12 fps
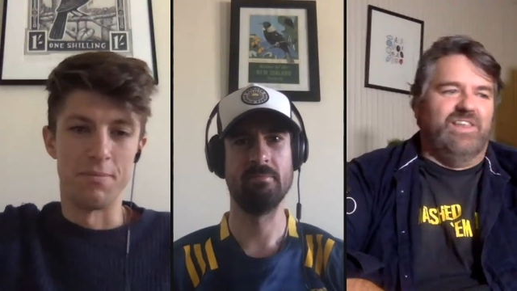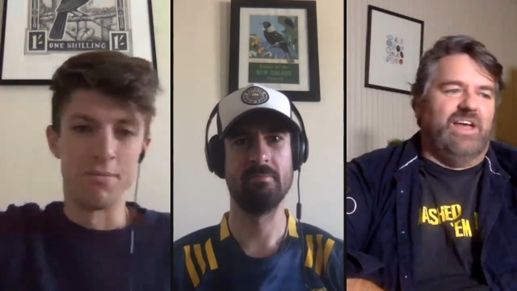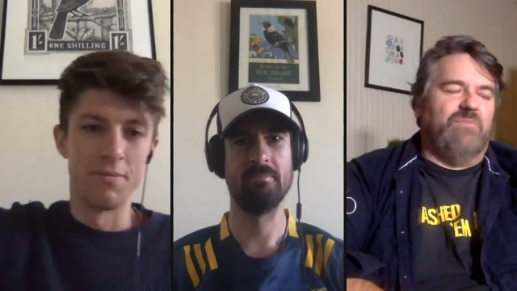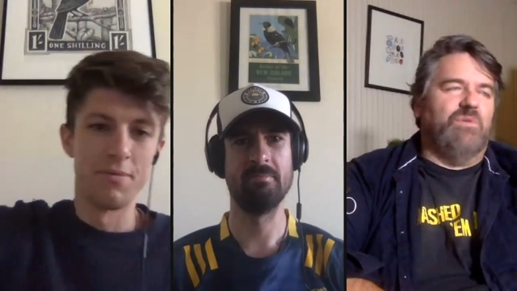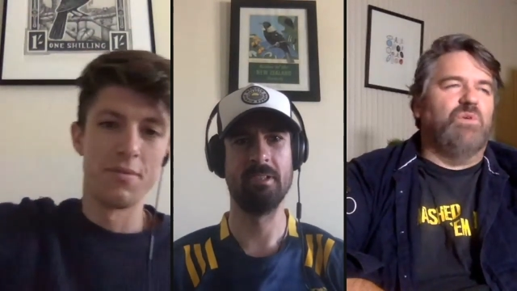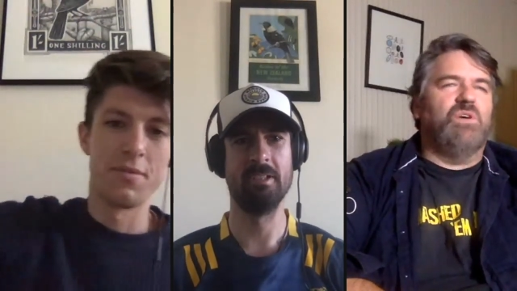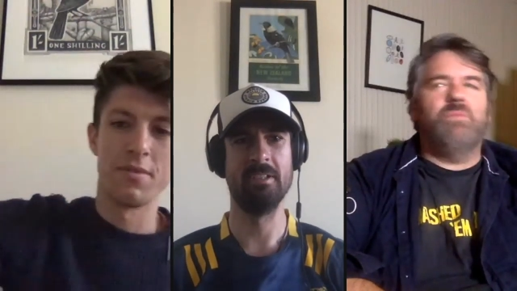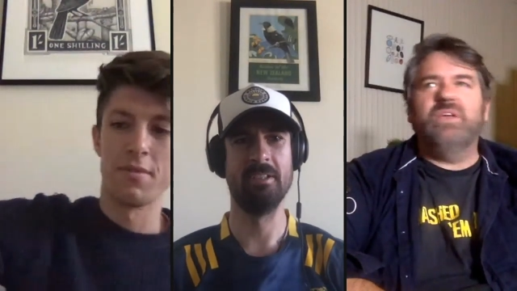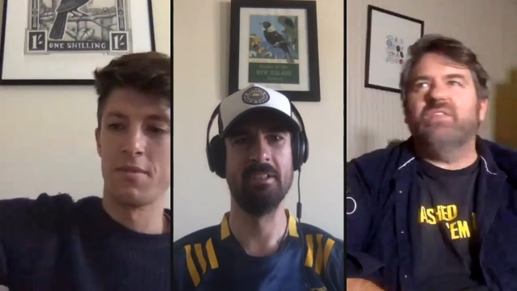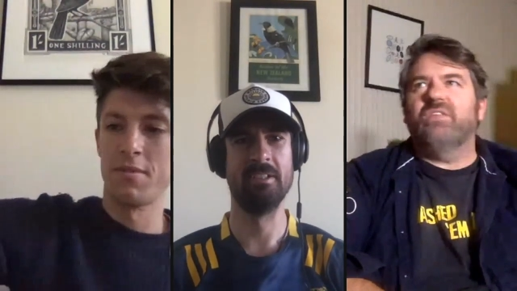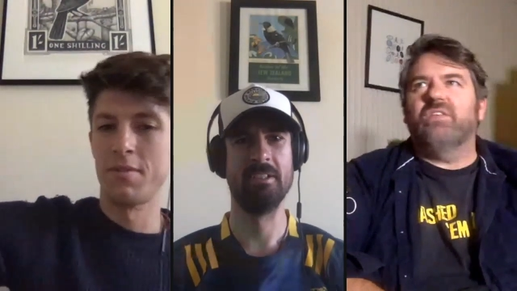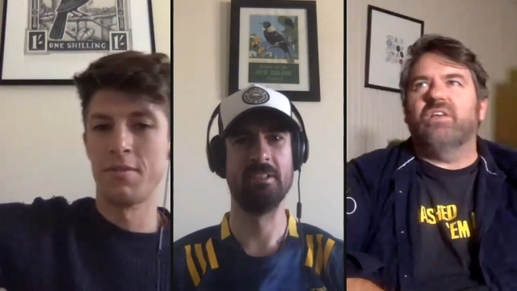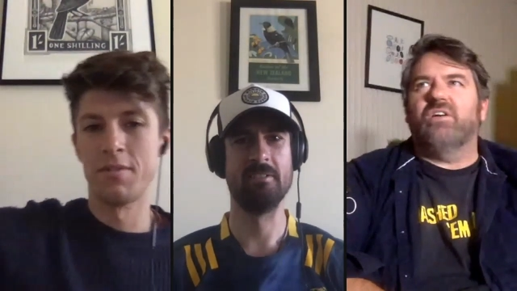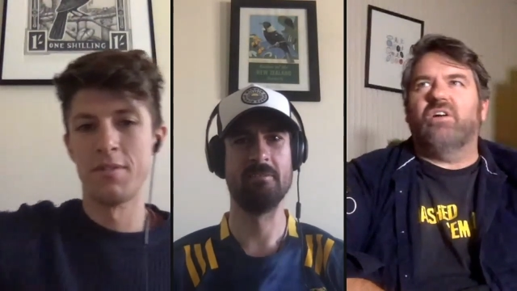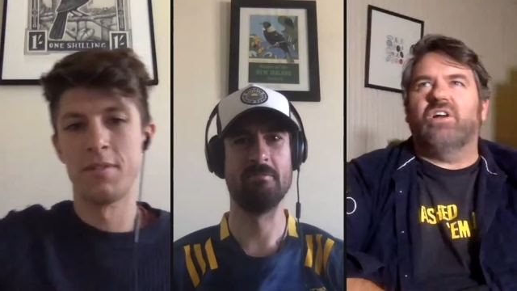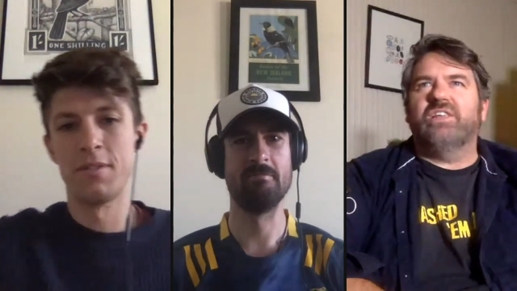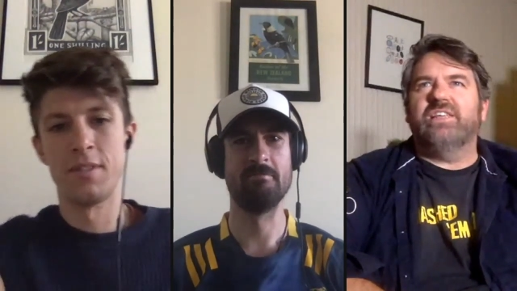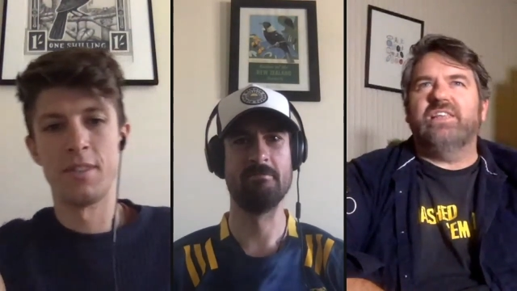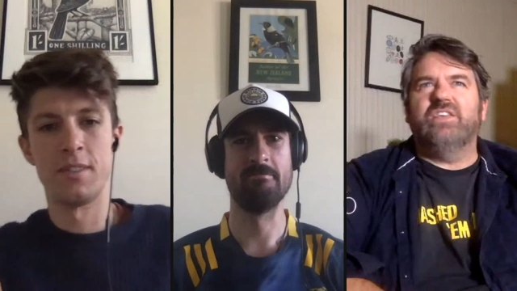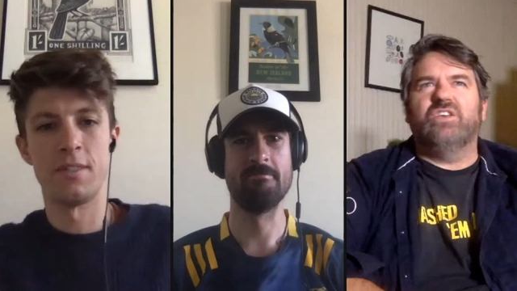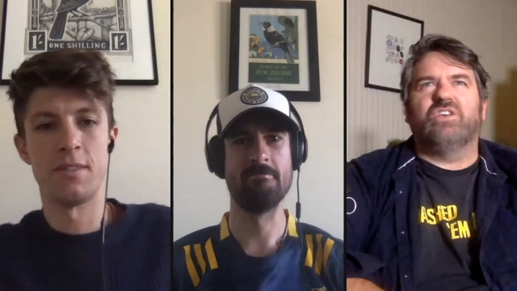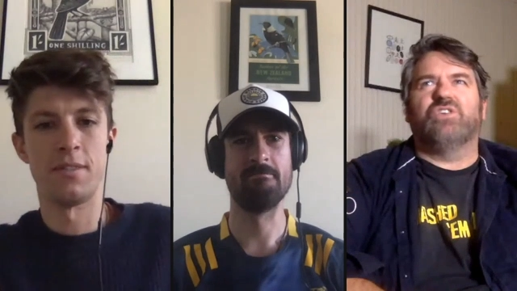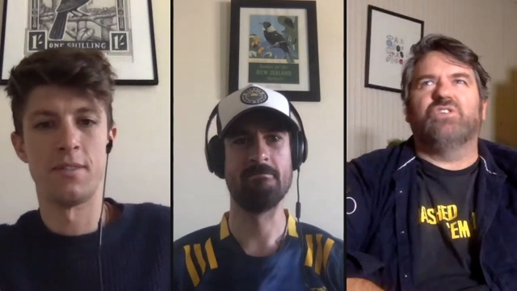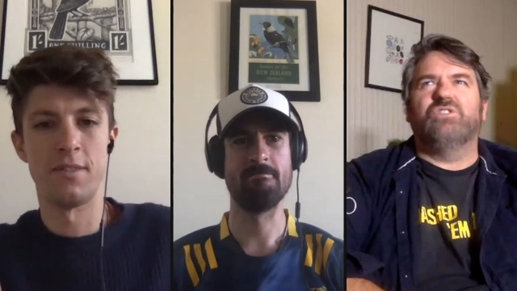Speaker 1: Mm, and um, yeah. well, I mean, uh, uh,
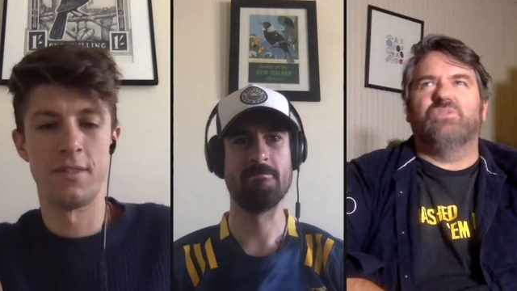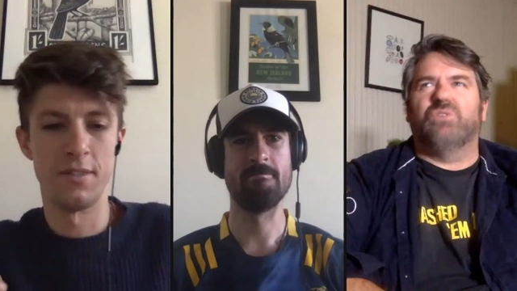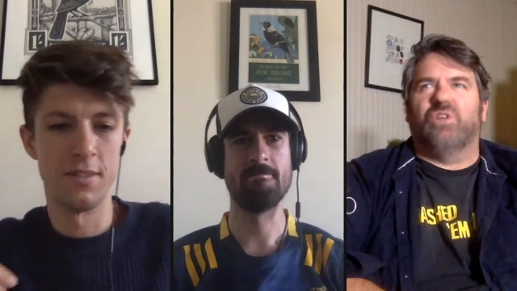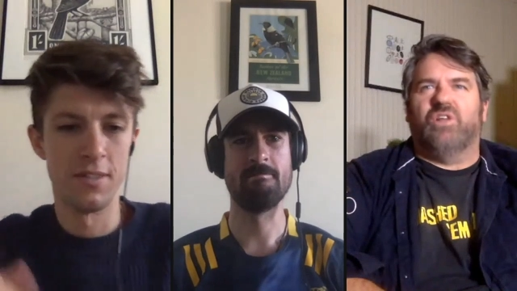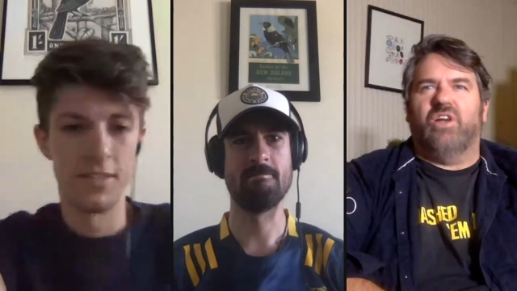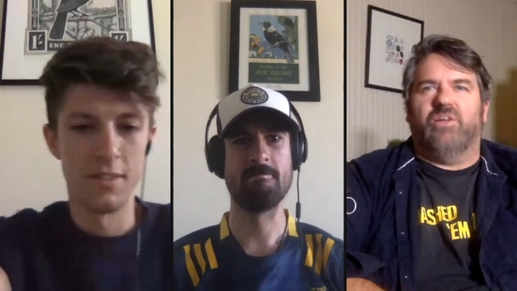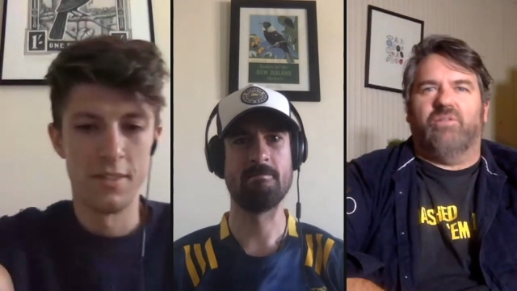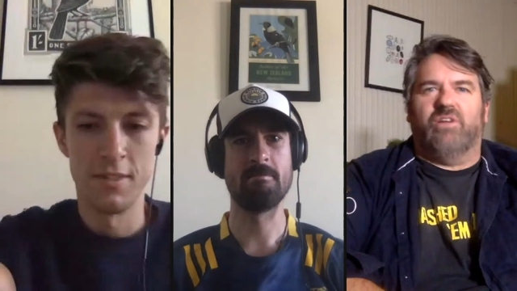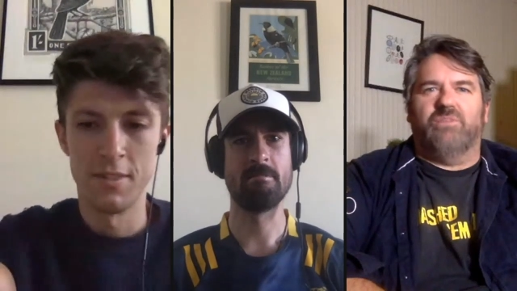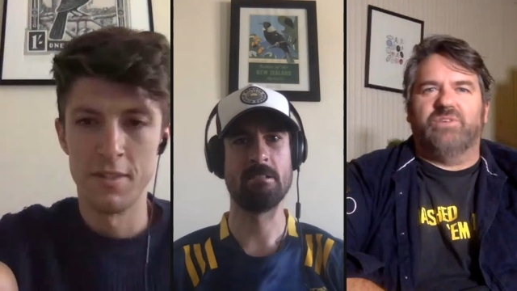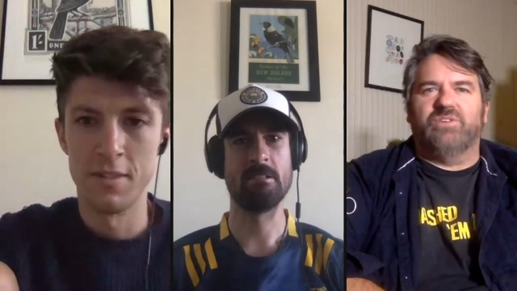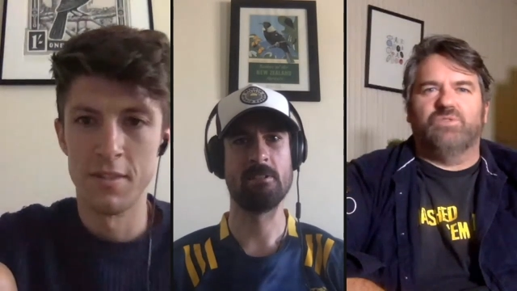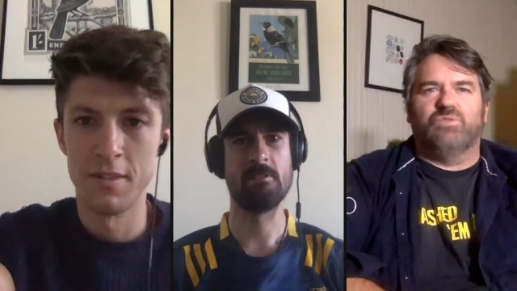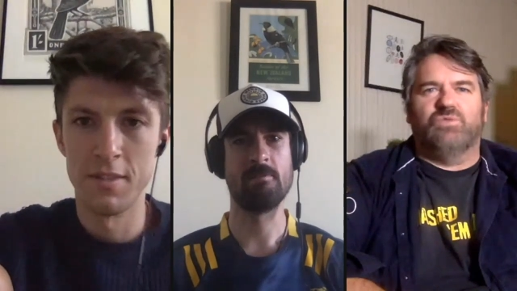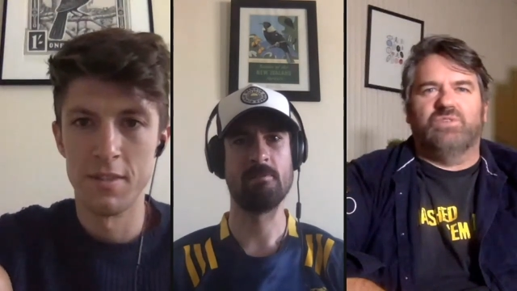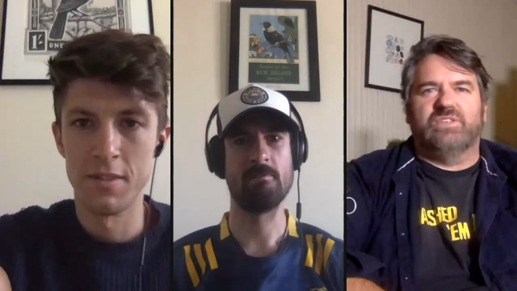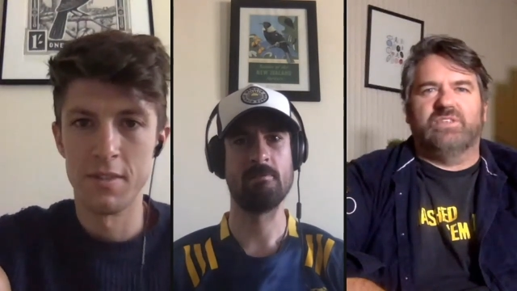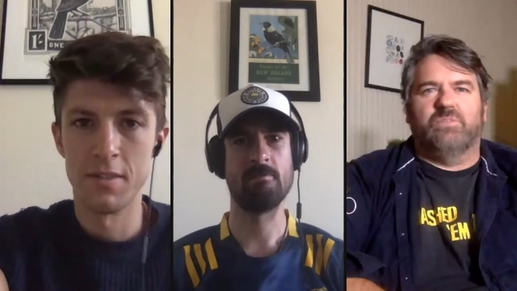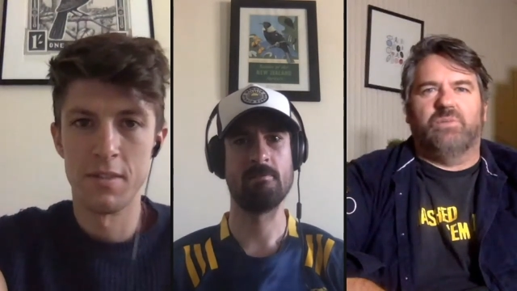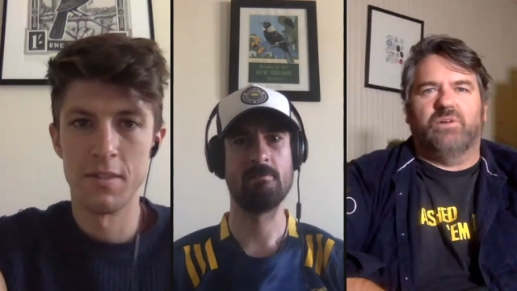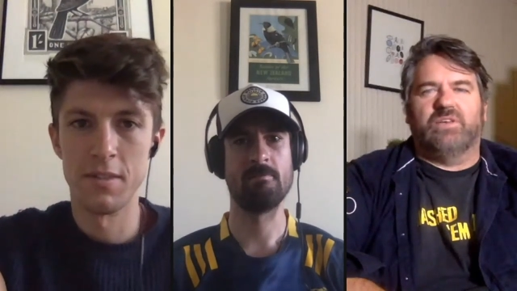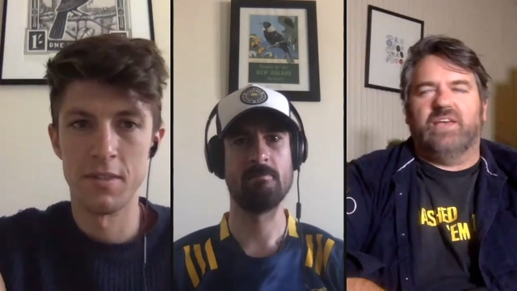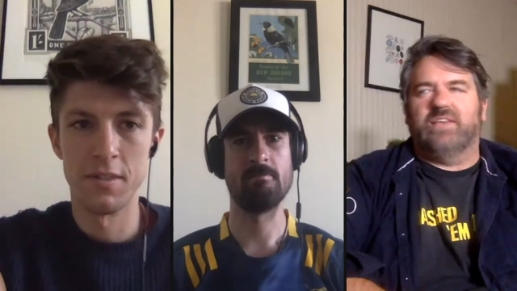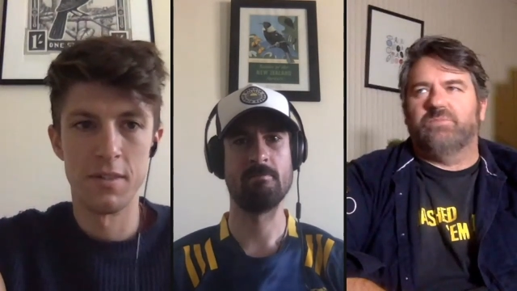ideally, you could do it online, right? Because we're all listening to